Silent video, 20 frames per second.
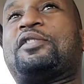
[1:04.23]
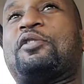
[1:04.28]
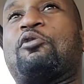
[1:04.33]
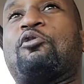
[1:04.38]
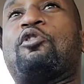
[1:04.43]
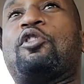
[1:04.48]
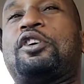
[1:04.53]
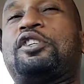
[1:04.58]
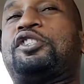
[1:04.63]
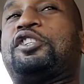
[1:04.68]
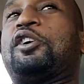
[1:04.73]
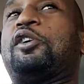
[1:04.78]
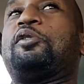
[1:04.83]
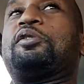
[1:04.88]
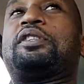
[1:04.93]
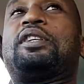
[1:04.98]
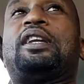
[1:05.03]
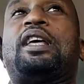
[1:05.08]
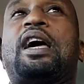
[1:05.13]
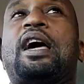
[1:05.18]
So Roy
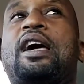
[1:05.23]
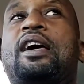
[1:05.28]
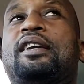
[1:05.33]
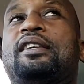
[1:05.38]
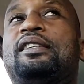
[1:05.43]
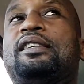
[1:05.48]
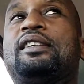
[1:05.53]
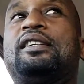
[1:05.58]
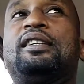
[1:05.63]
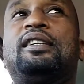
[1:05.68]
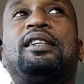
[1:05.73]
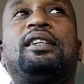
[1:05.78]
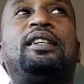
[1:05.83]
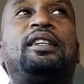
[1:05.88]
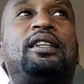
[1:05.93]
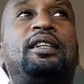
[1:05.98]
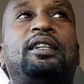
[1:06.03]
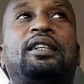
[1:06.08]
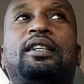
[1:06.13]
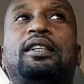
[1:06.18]
Jones that I had
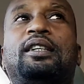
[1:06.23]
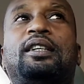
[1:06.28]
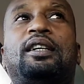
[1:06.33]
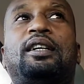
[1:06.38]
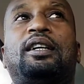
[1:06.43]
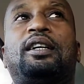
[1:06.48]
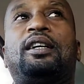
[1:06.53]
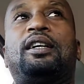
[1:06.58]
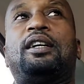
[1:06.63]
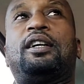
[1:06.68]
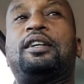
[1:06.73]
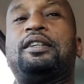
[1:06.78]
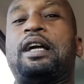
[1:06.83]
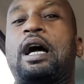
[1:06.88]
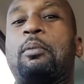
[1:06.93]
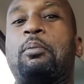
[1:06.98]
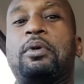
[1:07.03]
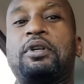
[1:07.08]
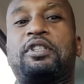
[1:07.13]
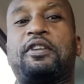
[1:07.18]
uh, uh,
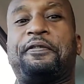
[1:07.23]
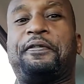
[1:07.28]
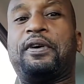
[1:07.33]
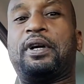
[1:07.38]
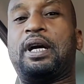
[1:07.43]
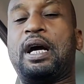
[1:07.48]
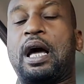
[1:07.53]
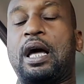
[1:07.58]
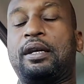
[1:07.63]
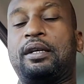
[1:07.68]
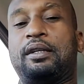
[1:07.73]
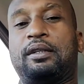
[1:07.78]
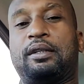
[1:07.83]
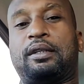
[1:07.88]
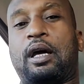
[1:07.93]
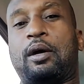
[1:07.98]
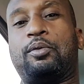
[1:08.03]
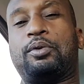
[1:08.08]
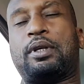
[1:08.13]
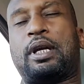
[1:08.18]
y'all must have forgot.
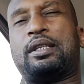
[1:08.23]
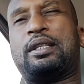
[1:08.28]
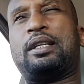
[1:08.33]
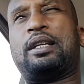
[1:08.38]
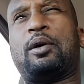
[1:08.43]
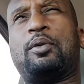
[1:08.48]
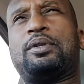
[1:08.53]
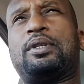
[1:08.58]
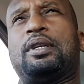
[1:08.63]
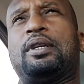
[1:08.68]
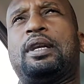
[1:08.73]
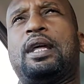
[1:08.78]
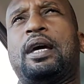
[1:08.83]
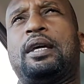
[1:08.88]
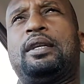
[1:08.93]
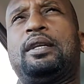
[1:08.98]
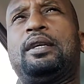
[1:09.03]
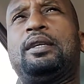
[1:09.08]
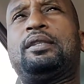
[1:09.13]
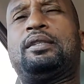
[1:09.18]
That was I think that was in the
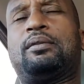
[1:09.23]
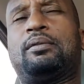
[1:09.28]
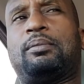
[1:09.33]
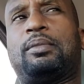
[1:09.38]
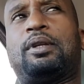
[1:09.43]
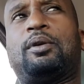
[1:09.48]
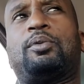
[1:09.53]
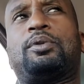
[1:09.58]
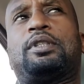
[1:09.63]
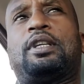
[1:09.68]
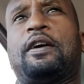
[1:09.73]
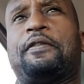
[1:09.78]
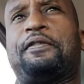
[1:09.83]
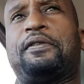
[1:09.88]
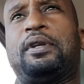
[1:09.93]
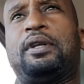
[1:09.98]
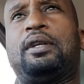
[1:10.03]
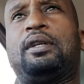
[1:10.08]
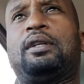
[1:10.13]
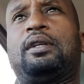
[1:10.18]
nineties, but it was
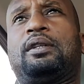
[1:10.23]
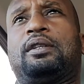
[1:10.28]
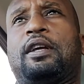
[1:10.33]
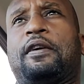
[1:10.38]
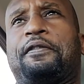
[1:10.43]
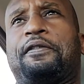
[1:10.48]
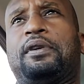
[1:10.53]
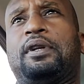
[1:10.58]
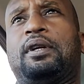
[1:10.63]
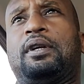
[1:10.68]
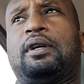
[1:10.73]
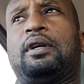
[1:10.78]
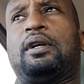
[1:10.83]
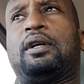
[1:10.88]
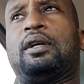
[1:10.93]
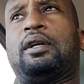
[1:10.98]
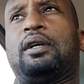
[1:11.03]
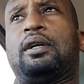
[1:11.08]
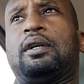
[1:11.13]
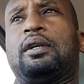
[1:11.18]
definitely definitely
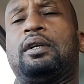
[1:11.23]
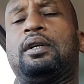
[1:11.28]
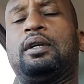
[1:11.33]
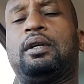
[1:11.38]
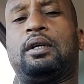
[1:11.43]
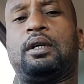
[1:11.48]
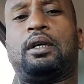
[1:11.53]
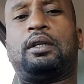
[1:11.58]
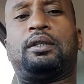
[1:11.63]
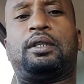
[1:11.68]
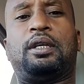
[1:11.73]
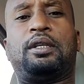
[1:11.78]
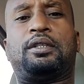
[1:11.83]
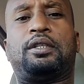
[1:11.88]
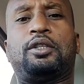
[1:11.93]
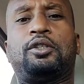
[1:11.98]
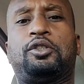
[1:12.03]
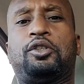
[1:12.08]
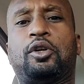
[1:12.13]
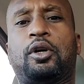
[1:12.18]
uh, a
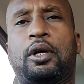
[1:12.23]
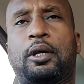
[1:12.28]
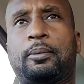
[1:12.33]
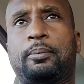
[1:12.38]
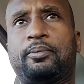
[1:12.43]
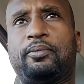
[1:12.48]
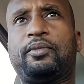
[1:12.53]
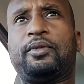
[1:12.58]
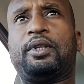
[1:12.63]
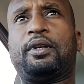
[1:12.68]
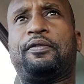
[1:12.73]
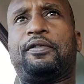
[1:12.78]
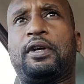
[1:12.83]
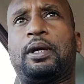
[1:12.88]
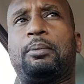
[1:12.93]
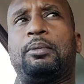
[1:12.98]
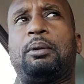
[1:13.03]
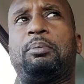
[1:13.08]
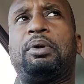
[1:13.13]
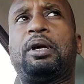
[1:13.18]
decent joint for
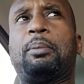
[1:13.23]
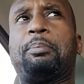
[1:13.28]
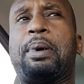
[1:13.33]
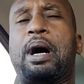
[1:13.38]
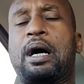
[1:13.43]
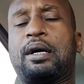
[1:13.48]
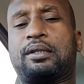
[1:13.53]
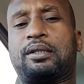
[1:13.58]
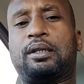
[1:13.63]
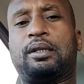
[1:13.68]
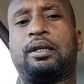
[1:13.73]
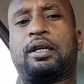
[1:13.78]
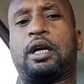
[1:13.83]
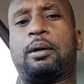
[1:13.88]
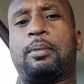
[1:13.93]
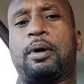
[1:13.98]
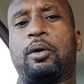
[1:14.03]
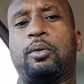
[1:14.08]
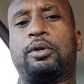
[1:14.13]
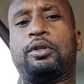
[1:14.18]
him to be a boxer and to
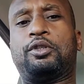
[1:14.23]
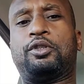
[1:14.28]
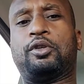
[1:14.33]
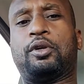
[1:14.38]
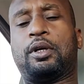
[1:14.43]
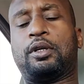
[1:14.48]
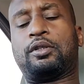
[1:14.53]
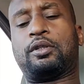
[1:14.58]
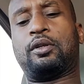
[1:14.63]
come out with a joint.